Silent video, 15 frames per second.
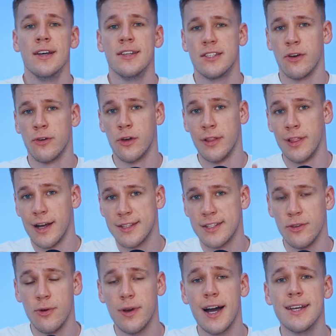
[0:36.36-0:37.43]
So good luck
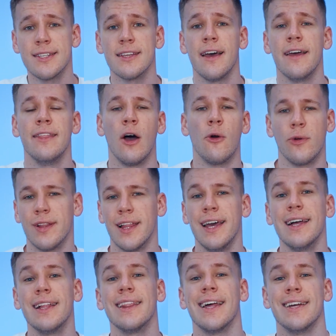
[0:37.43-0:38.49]
to you guys, and now really,
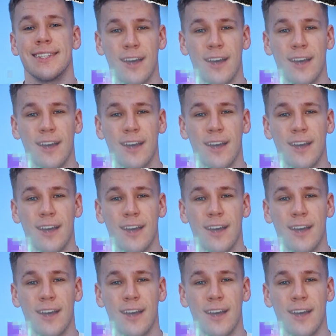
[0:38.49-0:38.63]
let's